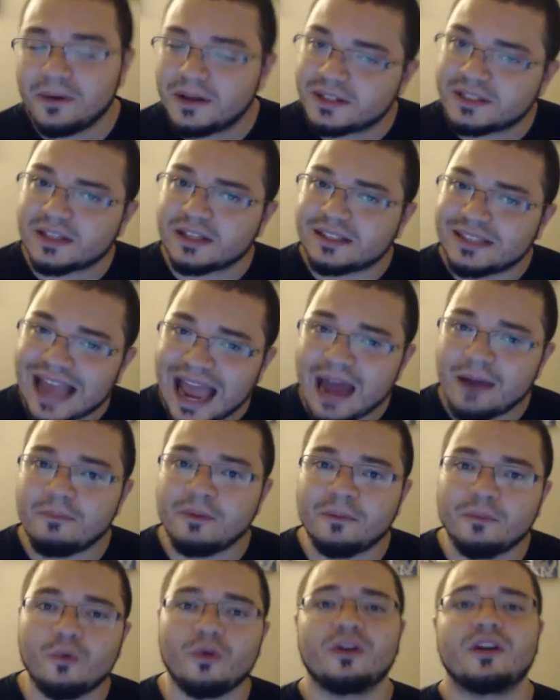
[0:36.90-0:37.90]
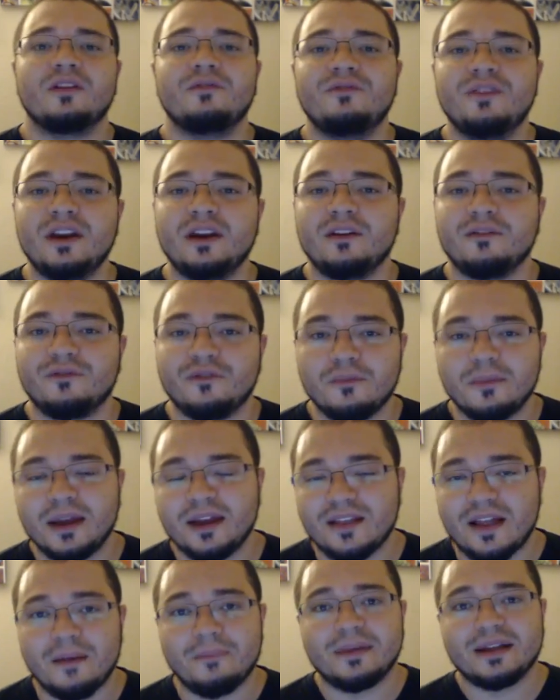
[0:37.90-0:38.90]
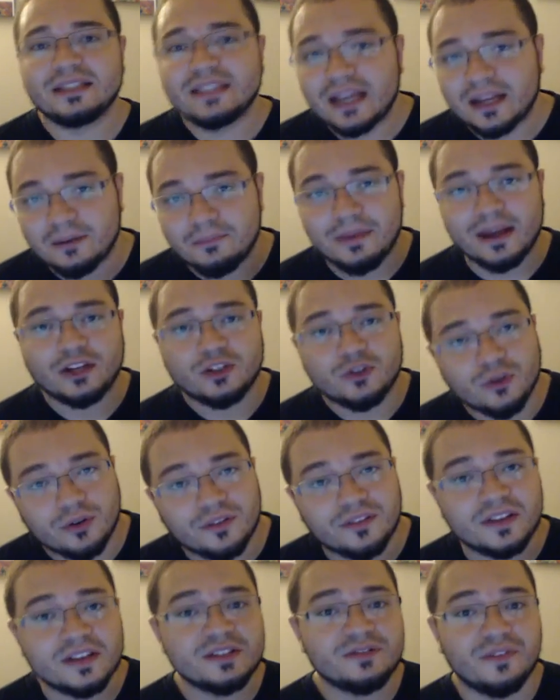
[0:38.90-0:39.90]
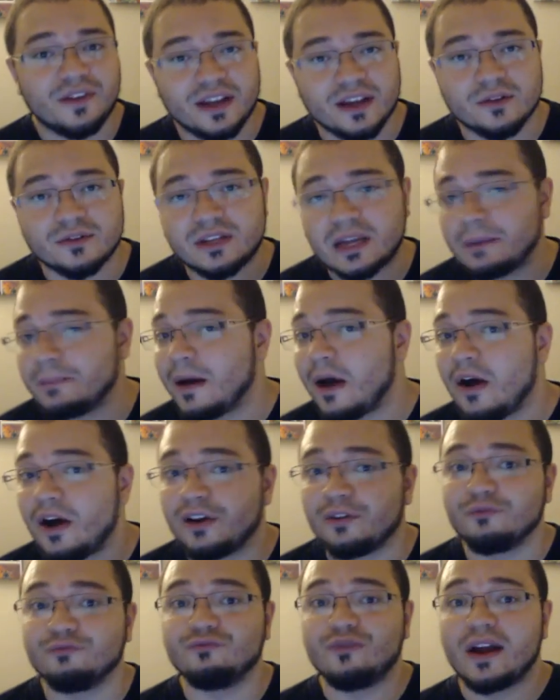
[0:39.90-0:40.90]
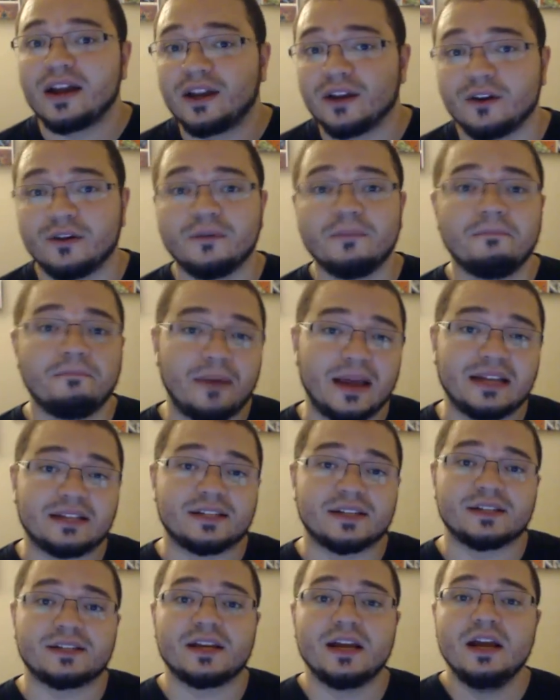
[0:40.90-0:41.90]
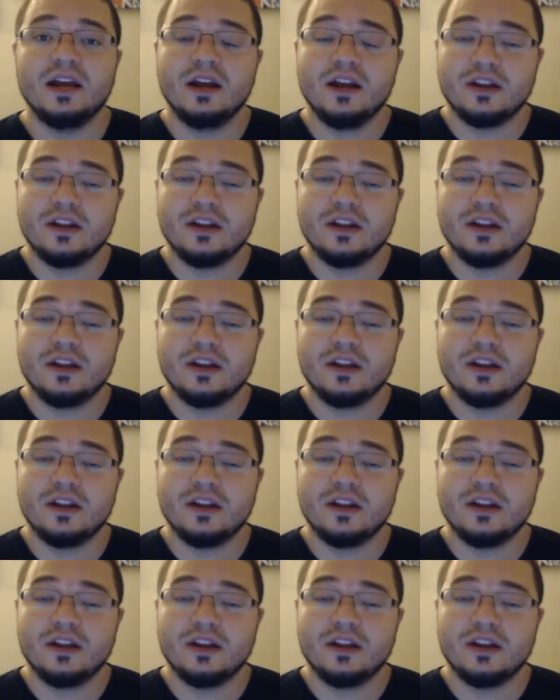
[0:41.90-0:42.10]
because it's a tad bit more convenient for me, and that means I can make sure that these videos come out on a regular basis.